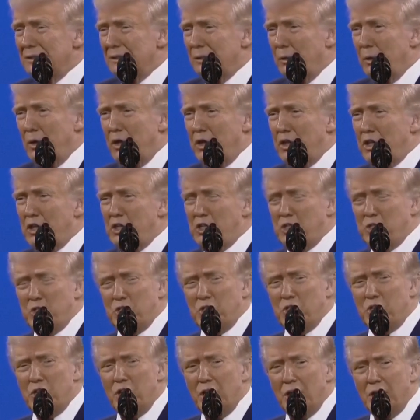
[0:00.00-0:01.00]
With
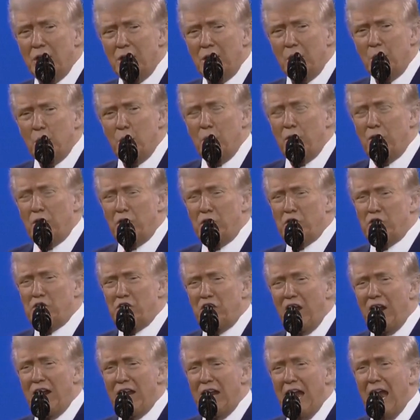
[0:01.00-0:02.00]
his
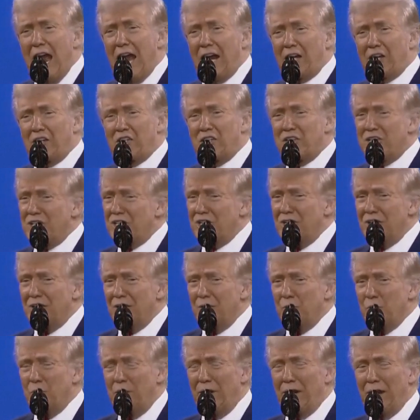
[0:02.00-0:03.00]
son X.
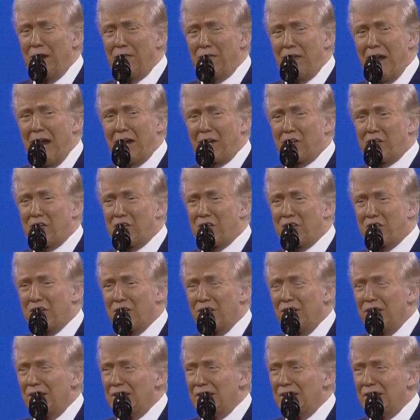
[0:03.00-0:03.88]
We love X.